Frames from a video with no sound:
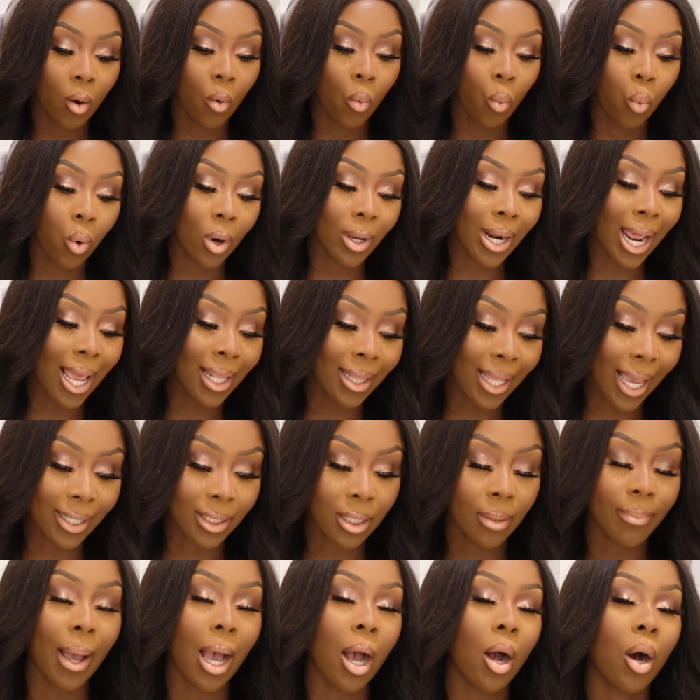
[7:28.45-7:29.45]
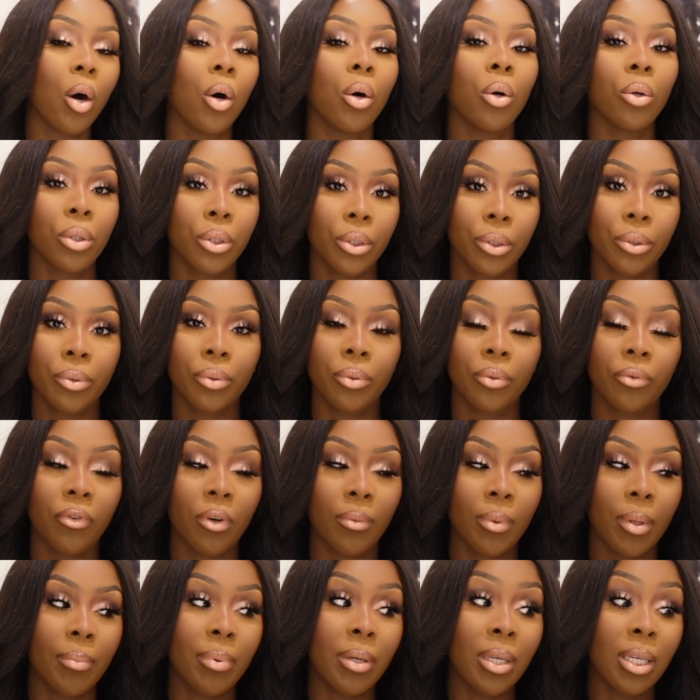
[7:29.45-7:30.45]
What I liked about Olu
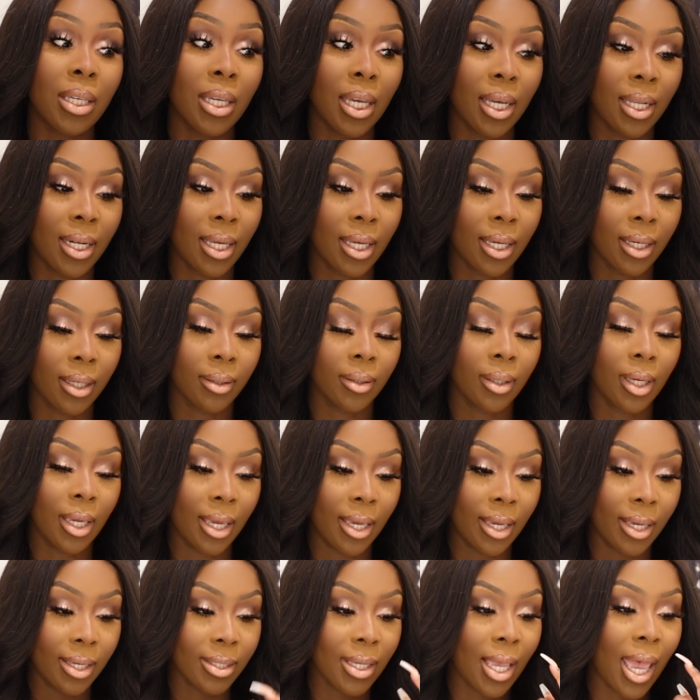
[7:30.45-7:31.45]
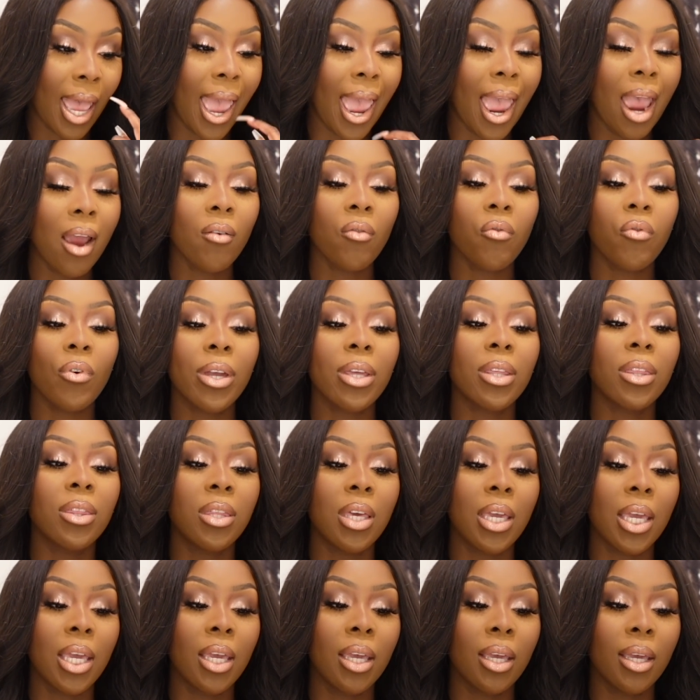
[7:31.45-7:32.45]
from the beginning is
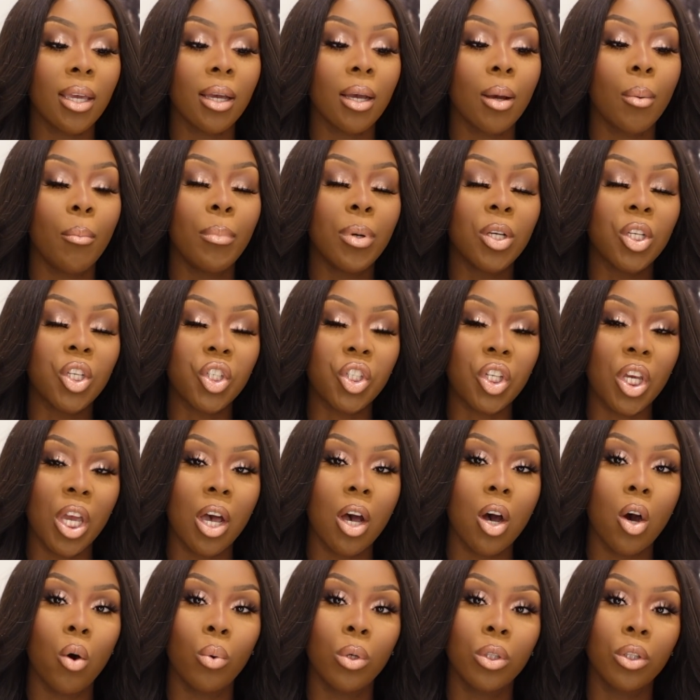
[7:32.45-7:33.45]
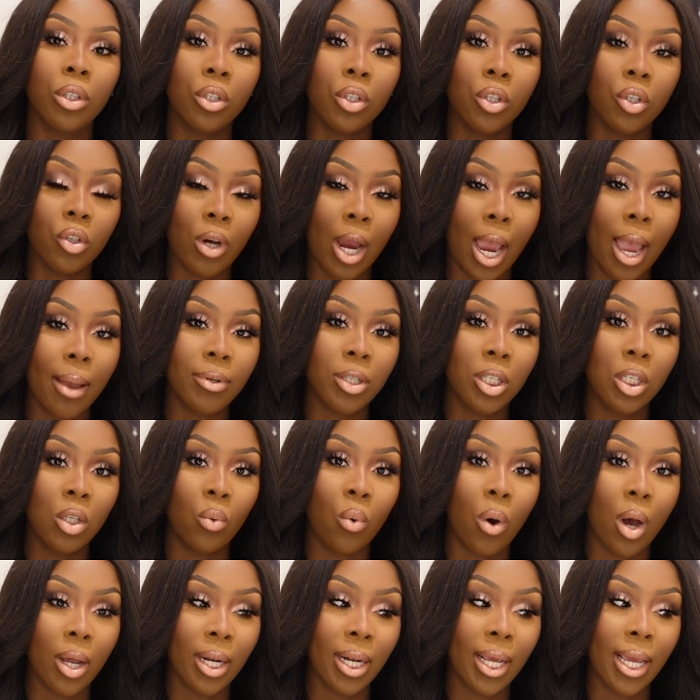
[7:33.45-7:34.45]
everything Michelle would describe she
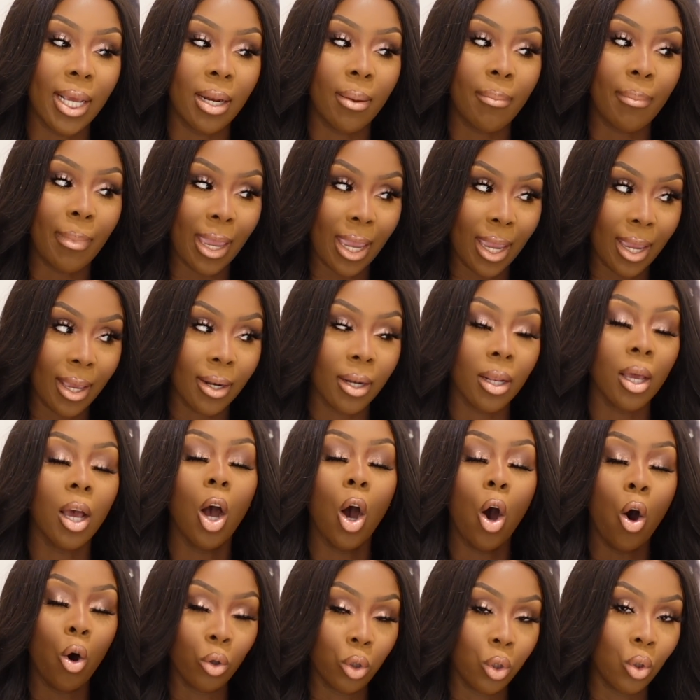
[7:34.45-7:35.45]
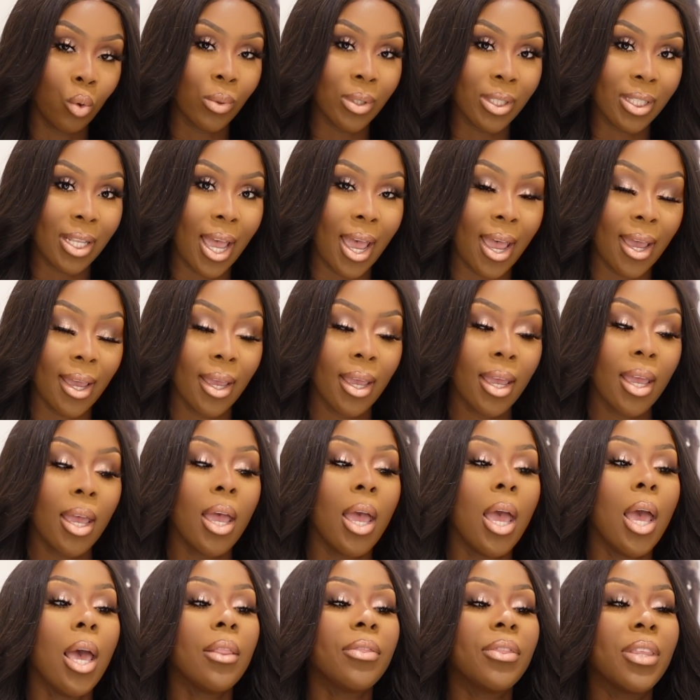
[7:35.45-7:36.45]
wanted in a man, Olu was that.
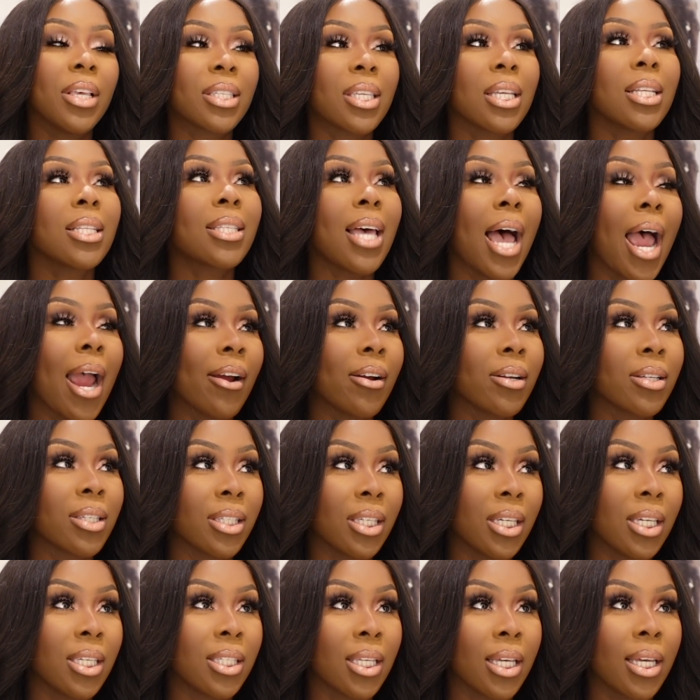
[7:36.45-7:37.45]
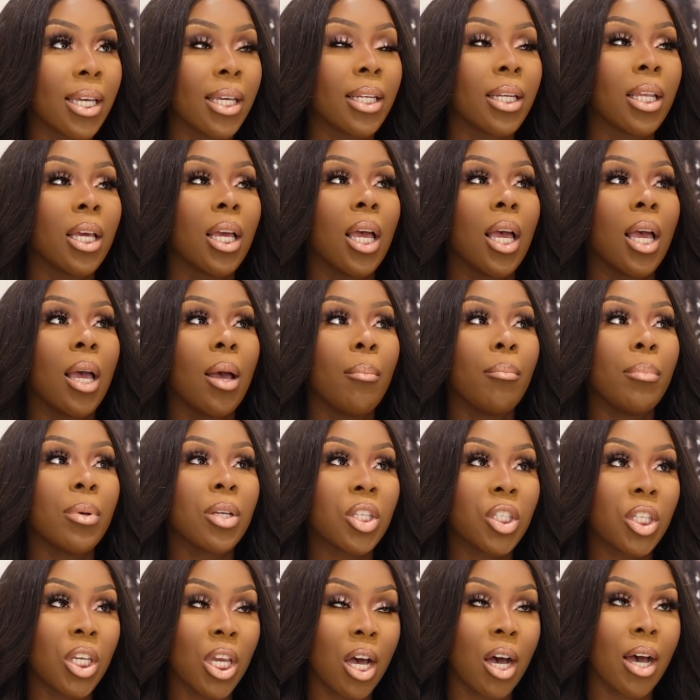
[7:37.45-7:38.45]
This entire season,
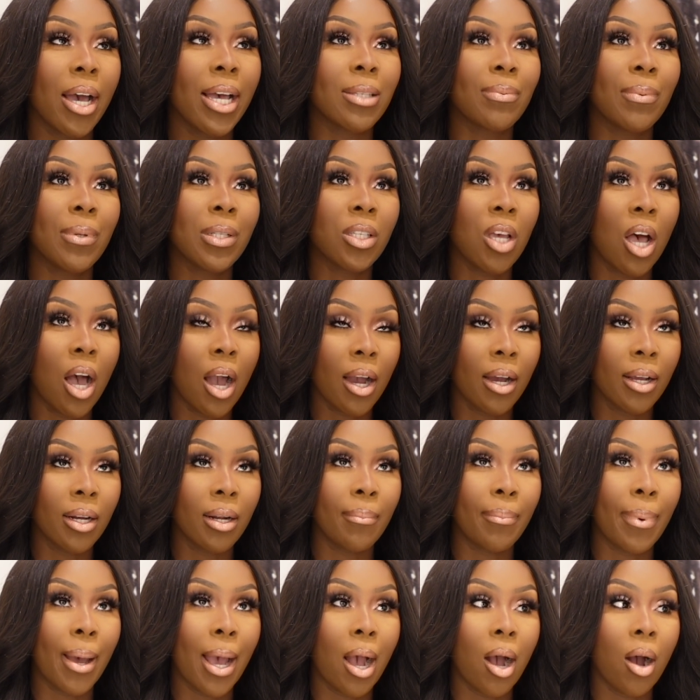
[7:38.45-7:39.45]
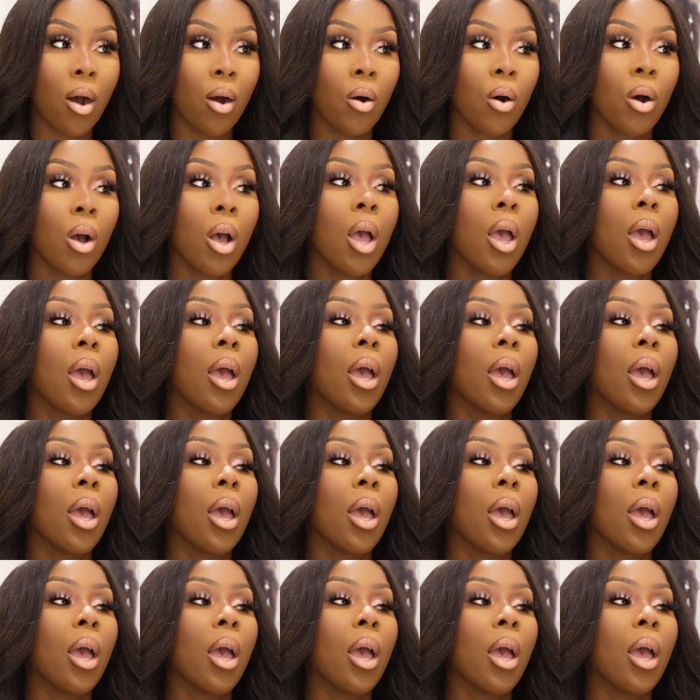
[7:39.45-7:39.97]
Michelle has been talking about